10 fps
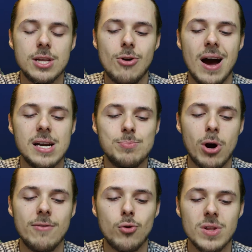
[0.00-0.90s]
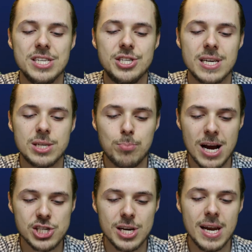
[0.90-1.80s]
to the ground as part of a religious
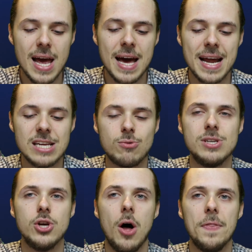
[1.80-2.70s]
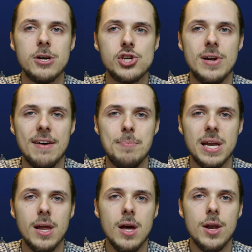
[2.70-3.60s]
expression, and as a result, there should have
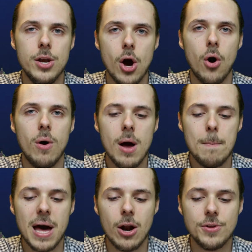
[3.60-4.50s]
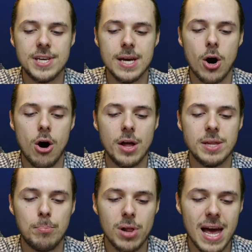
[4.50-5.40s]
been no penalty on
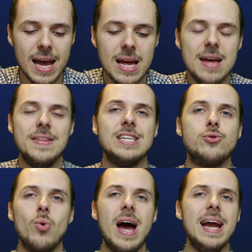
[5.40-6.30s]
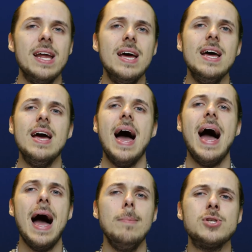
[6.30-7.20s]
the play." That's right.
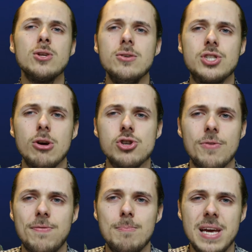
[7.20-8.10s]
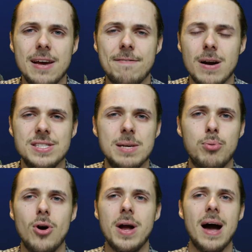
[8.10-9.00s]
Absolute social media frenzy
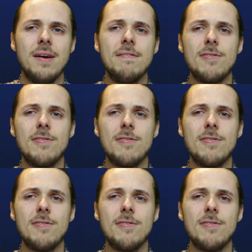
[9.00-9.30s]
broke out, and